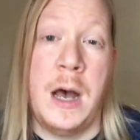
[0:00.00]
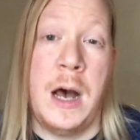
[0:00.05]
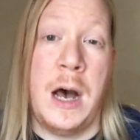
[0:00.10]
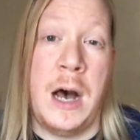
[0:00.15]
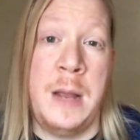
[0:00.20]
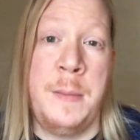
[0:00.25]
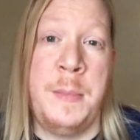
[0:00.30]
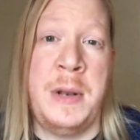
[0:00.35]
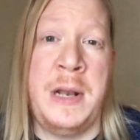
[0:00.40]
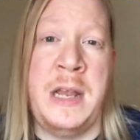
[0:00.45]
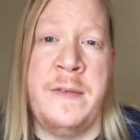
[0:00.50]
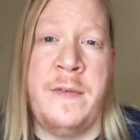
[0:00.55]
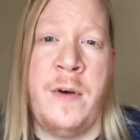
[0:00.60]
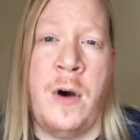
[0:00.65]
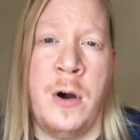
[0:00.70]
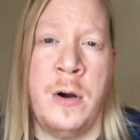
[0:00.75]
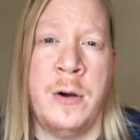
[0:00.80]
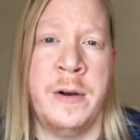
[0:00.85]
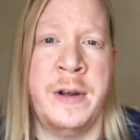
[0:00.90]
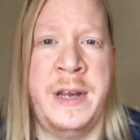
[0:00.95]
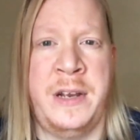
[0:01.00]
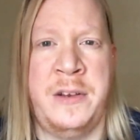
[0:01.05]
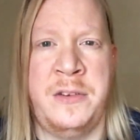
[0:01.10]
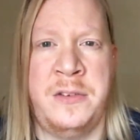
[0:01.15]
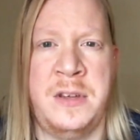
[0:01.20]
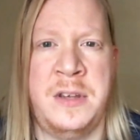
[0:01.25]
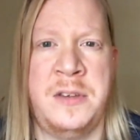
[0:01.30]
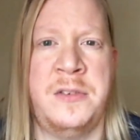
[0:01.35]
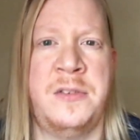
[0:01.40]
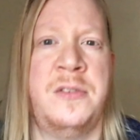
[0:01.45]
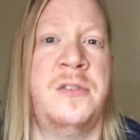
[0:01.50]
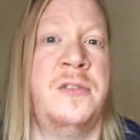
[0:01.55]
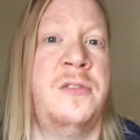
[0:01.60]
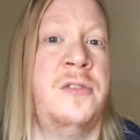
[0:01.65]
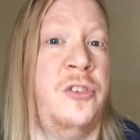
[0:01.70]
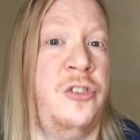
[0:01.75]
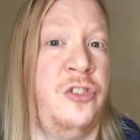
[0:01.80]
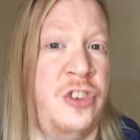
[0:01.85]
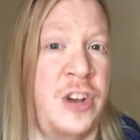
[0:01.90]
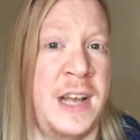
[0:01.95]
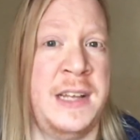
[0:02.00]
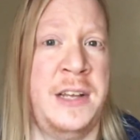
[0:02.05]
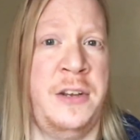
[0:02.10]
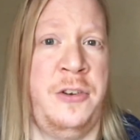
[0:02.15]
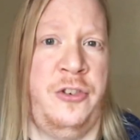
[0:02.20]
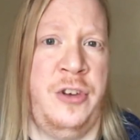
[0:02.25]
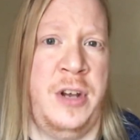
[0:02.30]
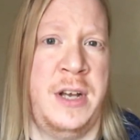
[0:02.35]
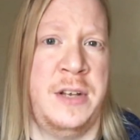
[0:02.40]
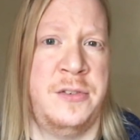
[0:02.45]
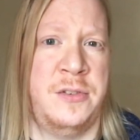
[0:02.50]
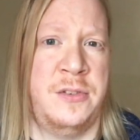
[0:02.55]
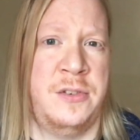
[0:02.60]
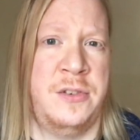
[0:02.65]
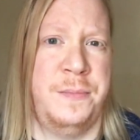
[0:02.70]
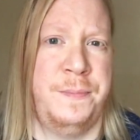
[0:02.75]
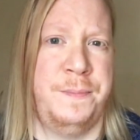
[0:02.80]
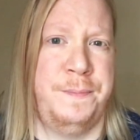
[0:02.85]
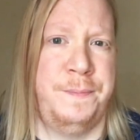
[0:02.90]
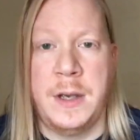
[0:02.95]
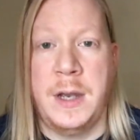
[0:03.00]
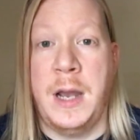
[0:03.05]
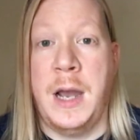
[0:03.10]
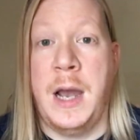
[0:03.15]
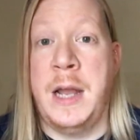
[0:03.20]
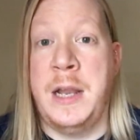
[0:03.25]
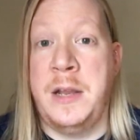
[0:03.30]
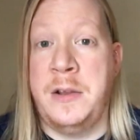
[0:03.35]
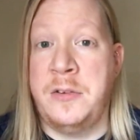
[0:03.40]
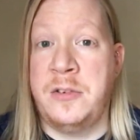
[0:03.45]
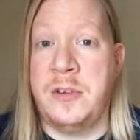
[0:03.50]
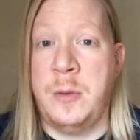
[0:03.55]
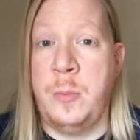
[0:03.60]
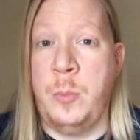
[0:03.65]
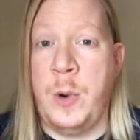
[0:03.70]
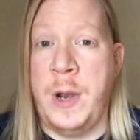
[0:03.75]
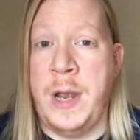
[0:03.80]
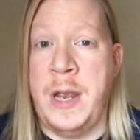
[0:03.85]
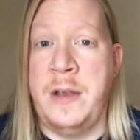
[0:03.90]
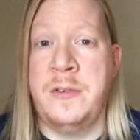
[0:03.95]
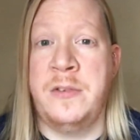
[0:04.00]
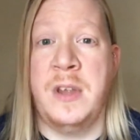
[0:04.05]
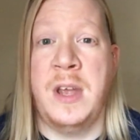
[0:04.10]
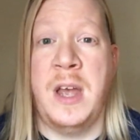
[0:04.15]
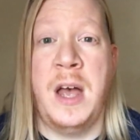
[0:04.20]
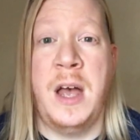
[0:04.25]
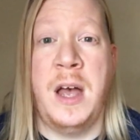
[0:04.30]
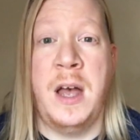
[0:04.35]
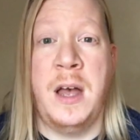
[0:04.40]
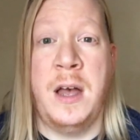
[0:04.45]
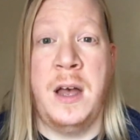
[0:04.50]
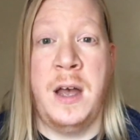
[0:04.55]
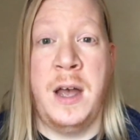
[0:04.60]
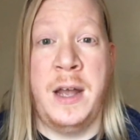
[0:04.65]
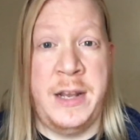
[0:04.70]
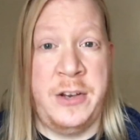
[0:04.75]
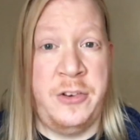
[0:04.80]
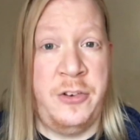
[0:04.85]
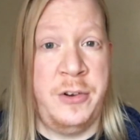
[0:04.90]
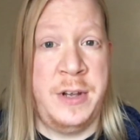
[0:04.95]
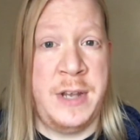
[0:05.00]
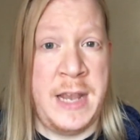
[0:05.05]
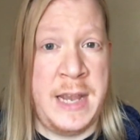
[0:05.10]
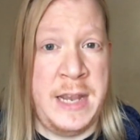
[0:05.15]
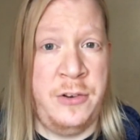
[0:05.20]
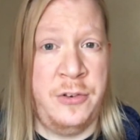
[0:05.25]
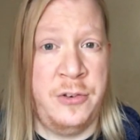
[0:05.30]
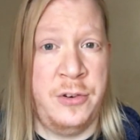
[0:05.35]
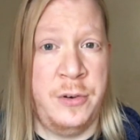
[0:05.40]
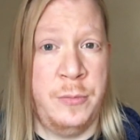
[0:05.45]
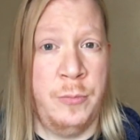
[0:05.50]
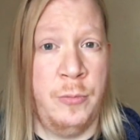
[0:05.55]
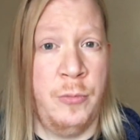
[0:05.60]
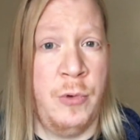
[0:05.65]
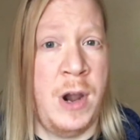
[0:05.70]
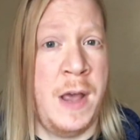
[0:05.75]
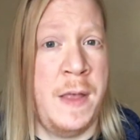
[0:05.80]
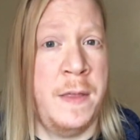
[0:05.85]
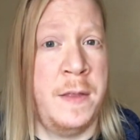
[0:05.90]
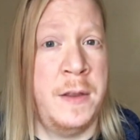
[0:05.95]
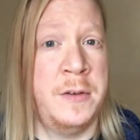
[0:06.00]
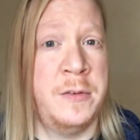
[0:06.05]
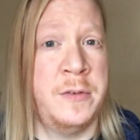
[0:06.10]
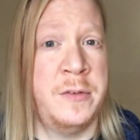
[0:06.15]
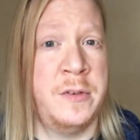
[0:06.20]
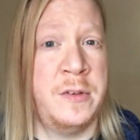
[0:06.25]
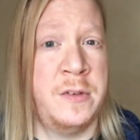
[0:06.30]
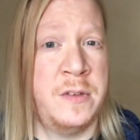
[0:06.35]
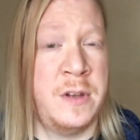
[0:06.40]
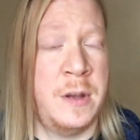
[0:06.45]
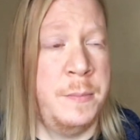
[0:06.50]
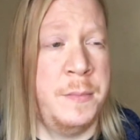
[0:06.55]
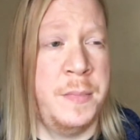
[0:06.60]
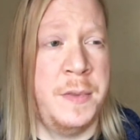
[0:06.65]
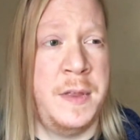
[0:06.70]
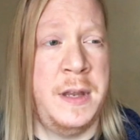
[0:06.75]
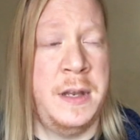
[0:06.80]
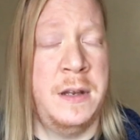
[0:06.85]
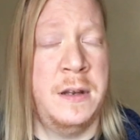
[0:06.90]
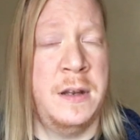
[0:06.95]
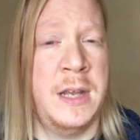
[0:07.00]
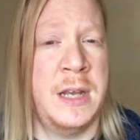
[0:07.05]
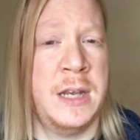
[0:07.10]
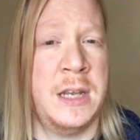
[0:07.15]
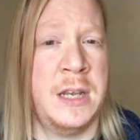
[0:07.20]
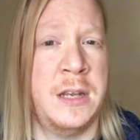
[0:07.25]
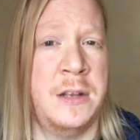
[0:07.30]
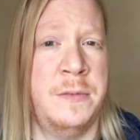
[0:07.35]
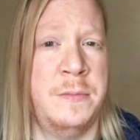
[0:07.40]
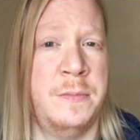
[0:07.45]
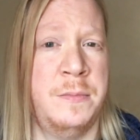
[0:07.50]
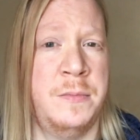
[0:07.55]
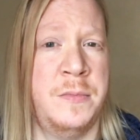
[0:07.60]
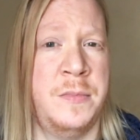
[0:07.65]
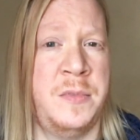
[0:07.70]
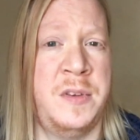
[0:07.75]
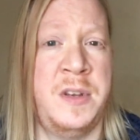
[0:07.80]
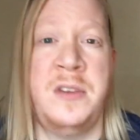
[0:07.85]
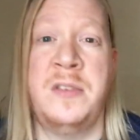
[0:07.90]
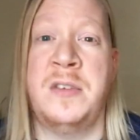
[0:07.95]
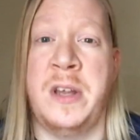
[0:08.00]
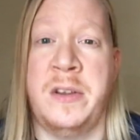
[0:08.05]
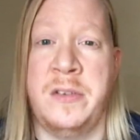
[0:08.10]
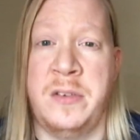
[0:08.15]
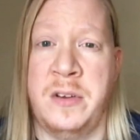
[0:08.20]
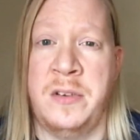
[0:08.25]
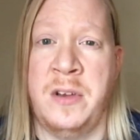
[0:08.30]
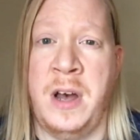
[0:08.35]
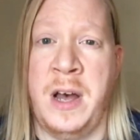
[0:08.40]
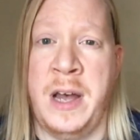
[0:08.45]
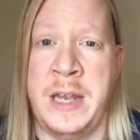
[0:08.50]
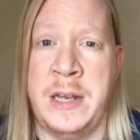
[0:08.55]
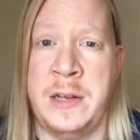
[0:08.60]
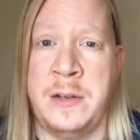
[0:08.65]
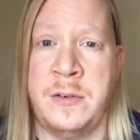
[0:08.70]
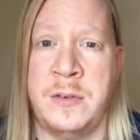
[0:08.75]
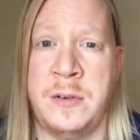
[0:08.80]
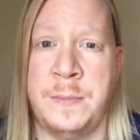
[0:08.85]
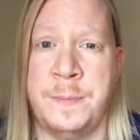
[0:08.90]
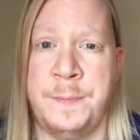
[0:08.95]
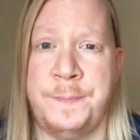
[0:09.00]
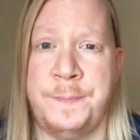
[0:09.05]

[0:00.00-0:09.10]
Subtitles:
I believe horror exists to challenge us, and in some ways, an education rather than something that can desensitize.